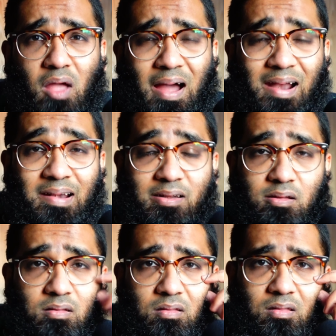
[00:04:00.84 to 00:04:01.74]
Hz.
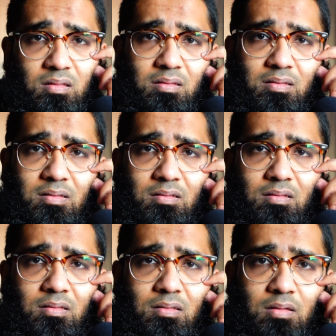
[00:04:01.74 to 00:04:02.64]

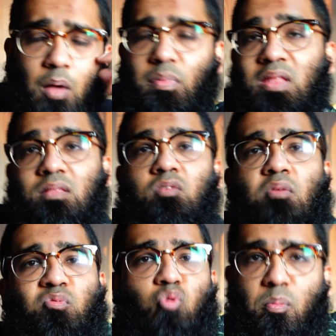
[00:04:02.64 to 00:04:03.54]
I mean, you
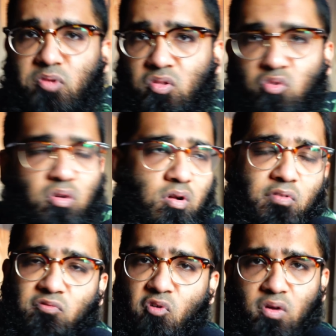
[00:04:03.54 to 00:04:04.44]
have two options. You can go
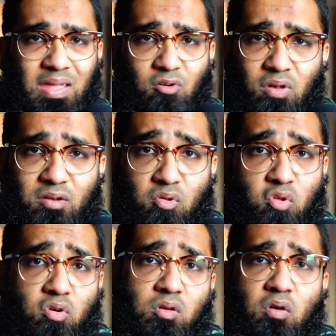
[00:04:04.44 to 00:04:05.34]
with 4K OLED or
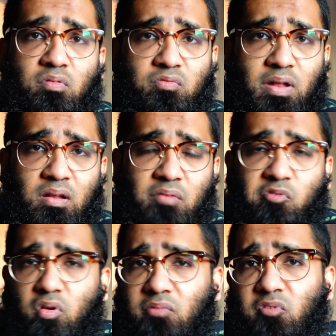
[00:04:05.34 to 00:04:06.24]
you can go with
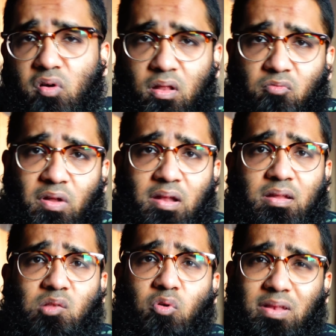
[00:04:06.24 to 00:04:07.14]
144 Hz,
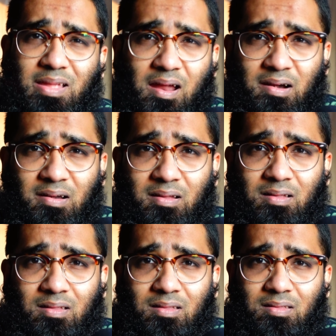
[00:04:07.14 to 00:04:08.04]
120 Hz.
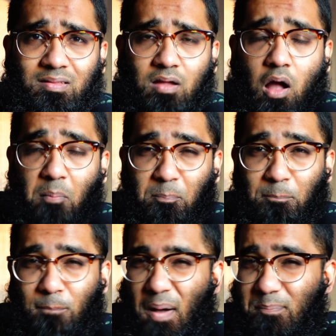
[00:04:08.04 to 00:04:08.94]

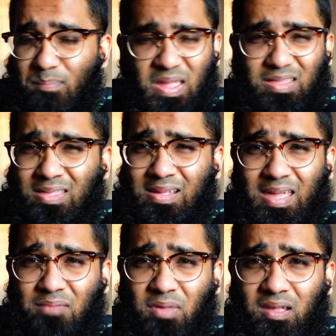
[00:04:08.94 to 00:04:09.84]
Amazing
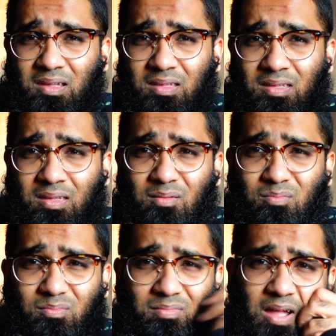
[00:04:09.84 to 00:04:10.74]
gaming.
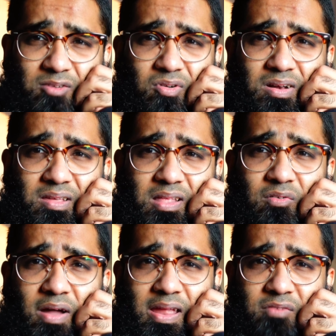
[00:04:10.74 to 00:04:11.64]
I don't understand
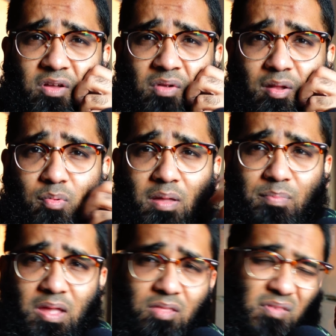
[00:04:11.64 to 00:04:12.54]
why anyone wanna buy
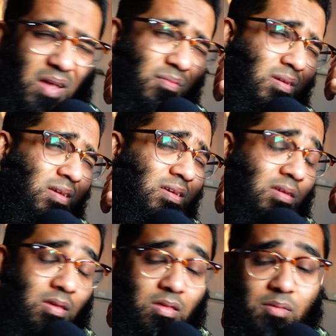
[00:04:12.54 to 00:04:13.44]
PS5.
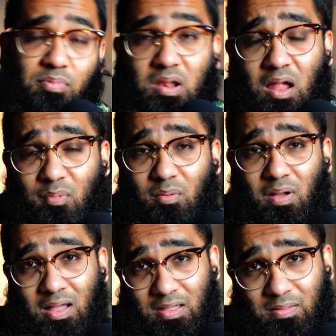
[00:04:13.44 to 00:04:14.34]
Subscribe and
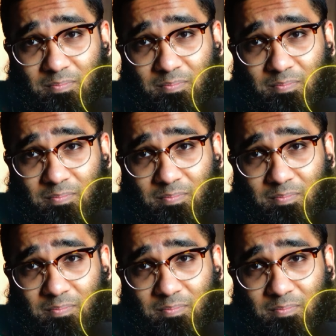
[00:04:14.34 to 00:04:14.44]
buy.